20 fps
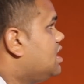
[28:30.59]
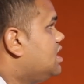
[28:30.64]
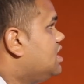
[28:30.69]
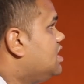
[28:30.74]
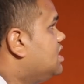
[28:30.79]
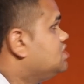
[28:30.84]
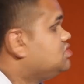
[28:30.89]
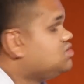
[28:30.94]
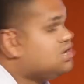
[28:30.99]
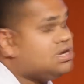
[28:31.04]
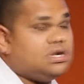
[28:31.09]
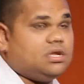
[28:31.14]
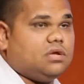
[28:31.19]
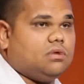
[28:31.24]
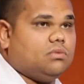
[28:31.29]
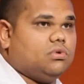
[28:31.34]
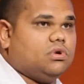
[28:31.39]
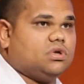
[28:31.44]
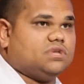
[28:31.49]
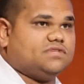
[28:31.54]
and generally it
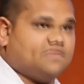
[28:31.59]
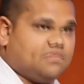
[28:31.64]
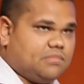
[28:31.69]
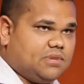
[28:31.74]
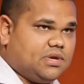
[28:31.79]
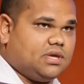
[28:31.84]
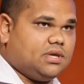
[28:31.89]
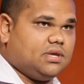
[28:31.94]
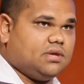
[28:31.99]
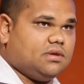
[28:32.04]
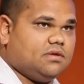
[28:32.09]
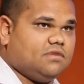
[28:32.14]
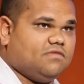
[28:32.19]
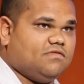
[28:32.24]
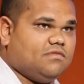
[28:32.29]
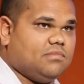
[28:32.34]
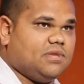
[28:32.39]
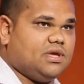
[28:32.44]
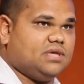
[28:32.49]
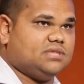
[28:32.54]
works for me
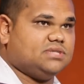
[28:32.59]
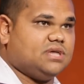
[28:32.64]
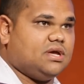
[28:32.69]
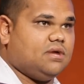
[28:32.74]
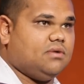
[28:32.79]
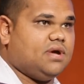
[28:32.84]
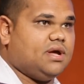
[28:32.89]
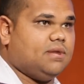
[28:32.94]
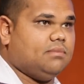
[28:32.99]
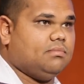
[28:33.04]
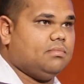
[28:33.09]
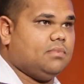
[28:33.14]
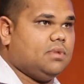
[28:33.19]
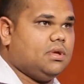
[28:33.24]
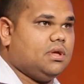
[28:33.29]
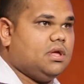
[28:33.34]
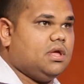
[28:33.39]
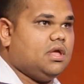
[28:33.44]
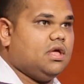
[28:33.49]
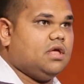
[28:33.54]
for me. So um,
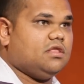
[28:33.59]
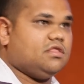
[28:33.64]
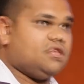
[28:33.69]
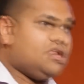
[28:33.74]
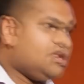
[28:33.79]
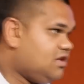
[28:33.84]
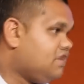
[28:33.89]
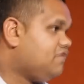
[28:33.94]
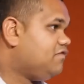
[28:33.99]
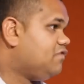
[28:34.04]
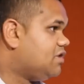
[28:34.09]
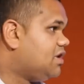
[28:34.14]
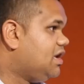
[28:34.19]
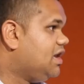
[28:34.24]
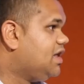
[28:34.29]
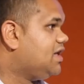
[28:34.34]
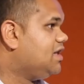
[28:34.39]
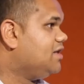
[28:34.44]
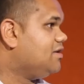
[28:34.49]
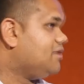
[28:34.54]
thank you for
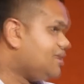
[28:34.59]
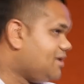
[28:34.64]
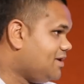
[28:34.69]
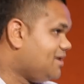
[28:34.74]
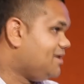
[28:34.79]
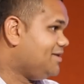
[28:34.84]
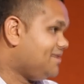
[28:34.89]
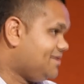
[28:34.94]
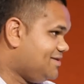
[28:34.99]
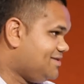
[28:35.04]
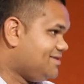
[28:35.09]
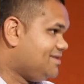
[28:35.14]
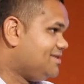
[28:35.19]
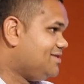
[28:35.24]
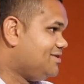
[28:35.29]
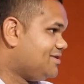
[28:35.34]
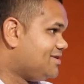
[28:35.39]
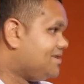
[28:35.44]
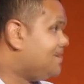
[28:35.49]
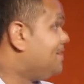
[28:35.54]
clicking on. Uh,
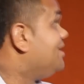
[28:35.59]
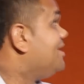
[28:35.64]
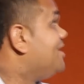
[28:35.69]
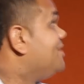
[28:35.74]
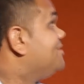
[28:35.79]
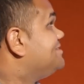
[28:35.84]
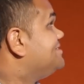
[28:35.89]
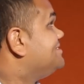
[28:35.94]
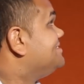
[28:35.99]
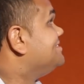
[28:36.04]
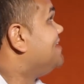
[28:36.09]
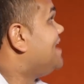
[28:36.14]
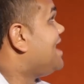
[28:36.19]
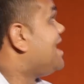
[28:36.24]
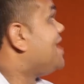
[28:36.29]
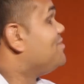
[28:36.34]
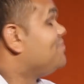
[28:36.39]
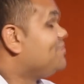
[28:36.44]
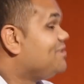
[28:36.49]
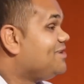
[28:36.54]
look, I know it's
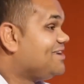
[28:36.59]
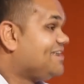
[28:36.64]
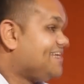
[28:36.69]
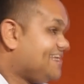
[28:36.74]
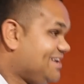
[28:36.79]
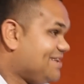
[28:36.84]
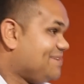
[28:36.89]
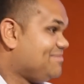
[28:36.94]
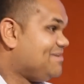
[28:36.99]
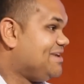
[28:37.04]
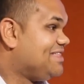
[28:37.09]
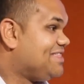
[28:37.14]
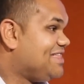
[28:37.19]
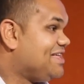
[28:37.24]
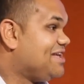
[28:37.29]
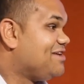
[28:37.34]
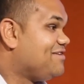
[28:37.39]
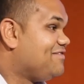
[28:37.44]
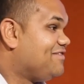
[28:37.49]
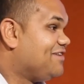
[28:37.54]
hard work, but
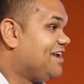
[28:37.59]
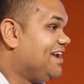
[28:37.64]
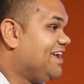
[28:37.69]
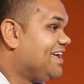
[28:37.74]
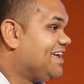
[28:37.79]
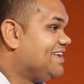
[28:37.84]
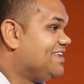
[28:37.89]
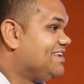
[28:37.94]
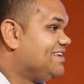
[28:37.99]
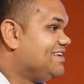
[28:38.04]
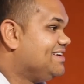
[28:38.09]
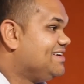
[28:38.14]
thank you for clicking.